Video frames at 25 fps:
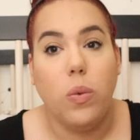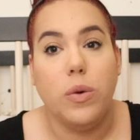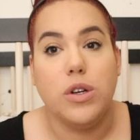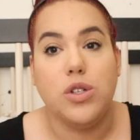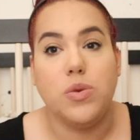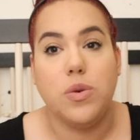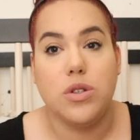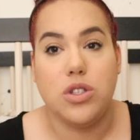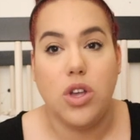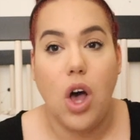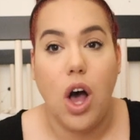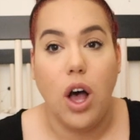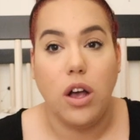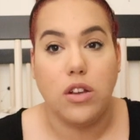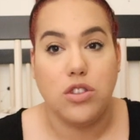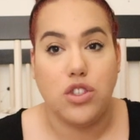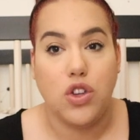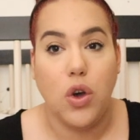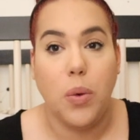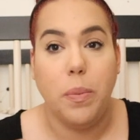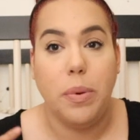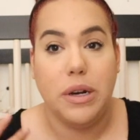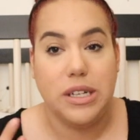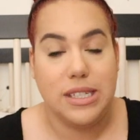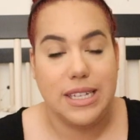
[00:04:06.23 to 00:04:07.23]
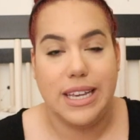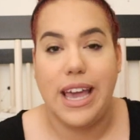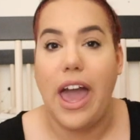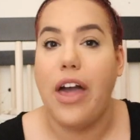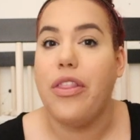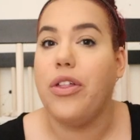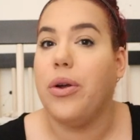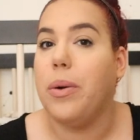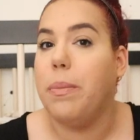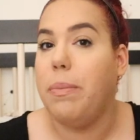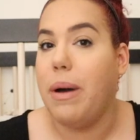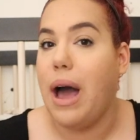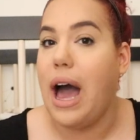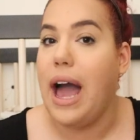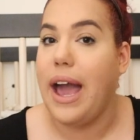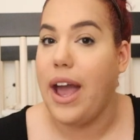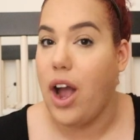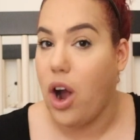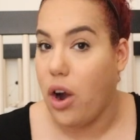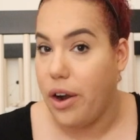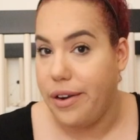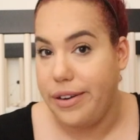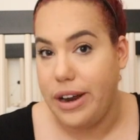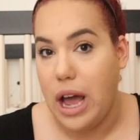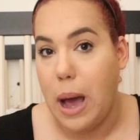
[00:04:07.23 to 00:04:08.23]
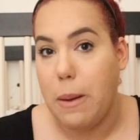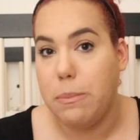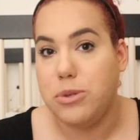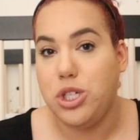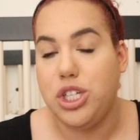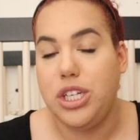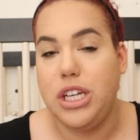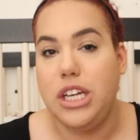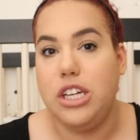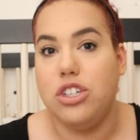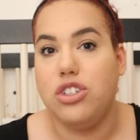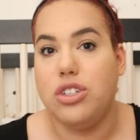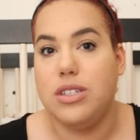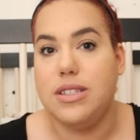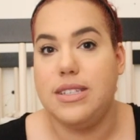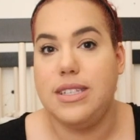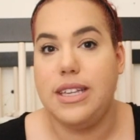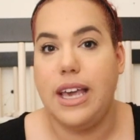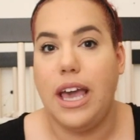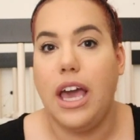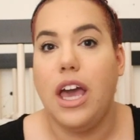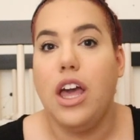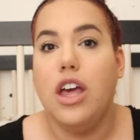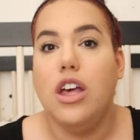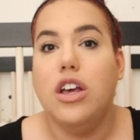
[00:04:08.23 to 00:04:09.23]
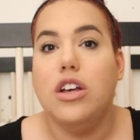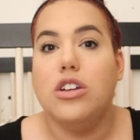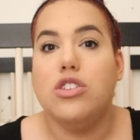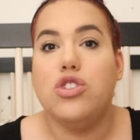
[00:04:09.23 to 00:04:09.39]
which was also put together by our adoption agency.